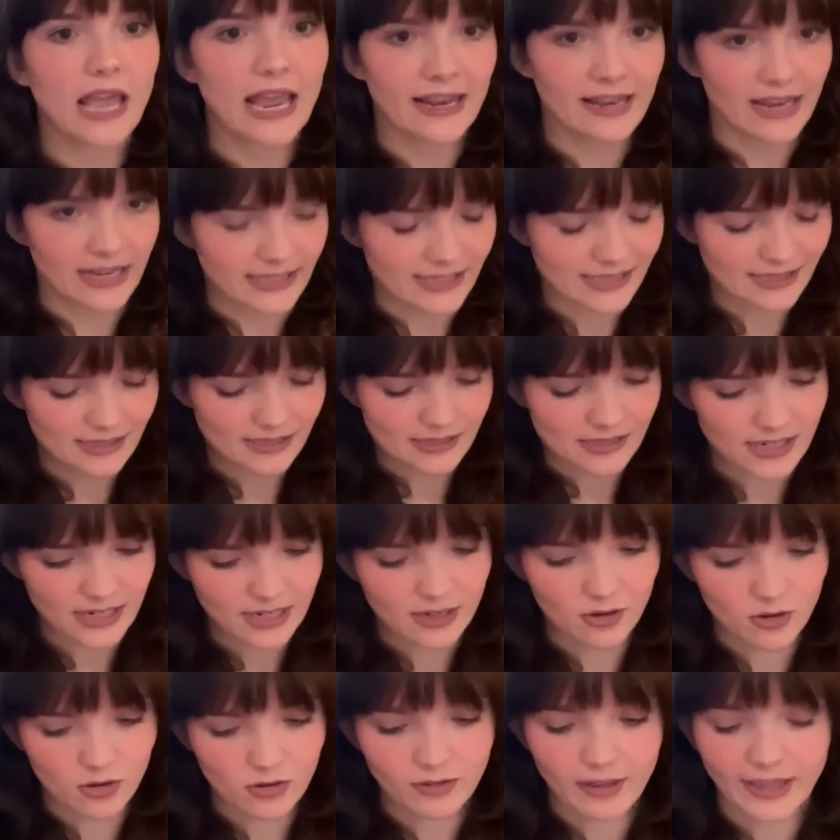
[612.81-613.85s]
and it's
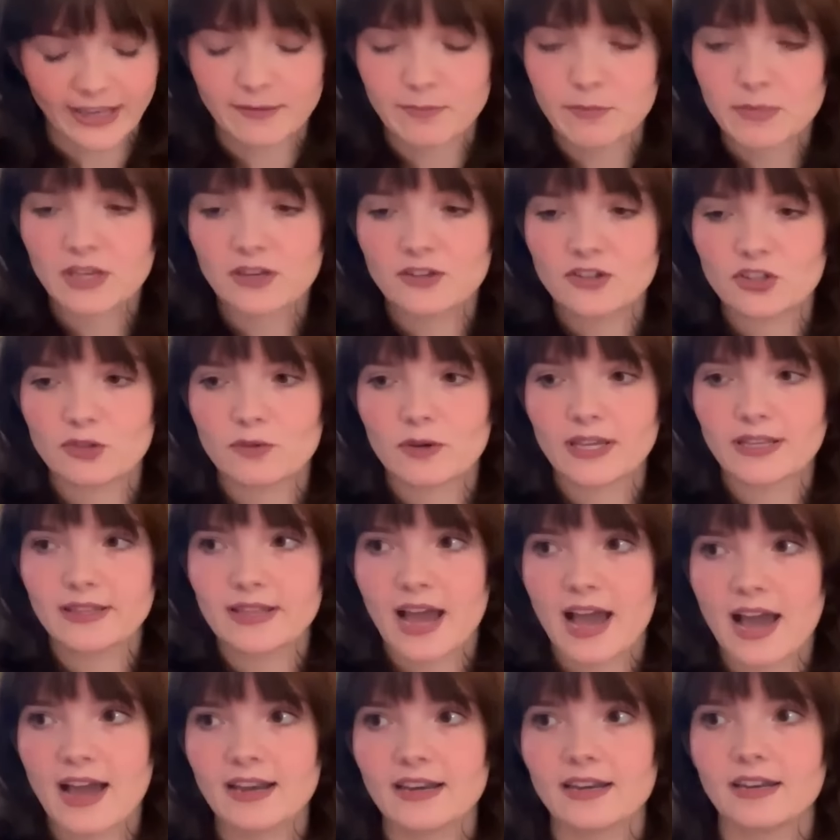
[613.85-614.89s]
still like me doing
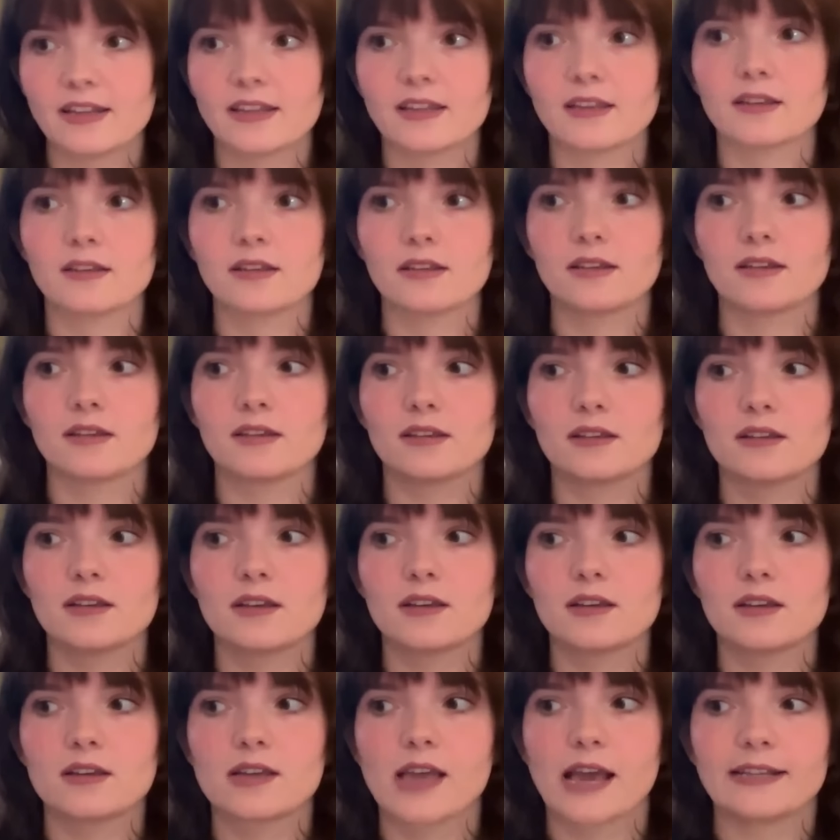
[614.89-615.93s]
that
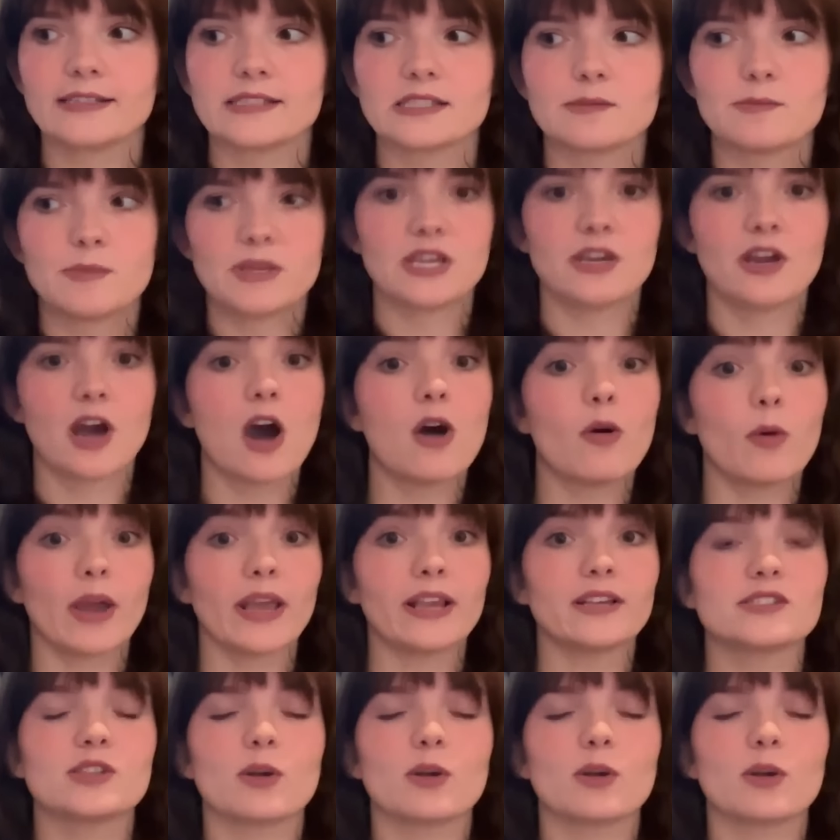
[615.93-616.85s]
gets me going.